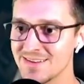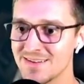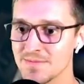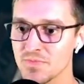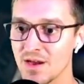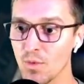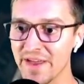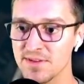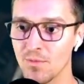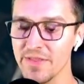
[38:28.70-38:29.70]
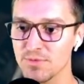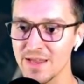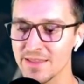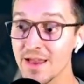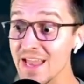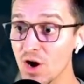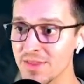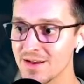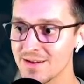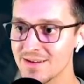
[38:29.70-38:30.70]
take it out with a single shot.
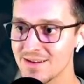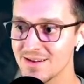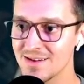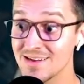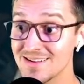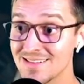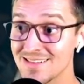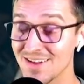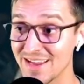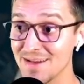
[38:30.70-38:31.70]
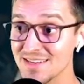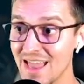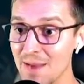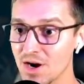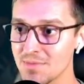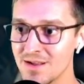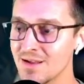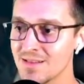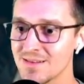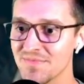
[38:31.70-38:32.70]
That will bring out Steven's final
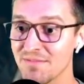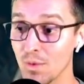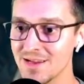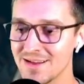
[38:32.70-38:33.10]
Pokemon,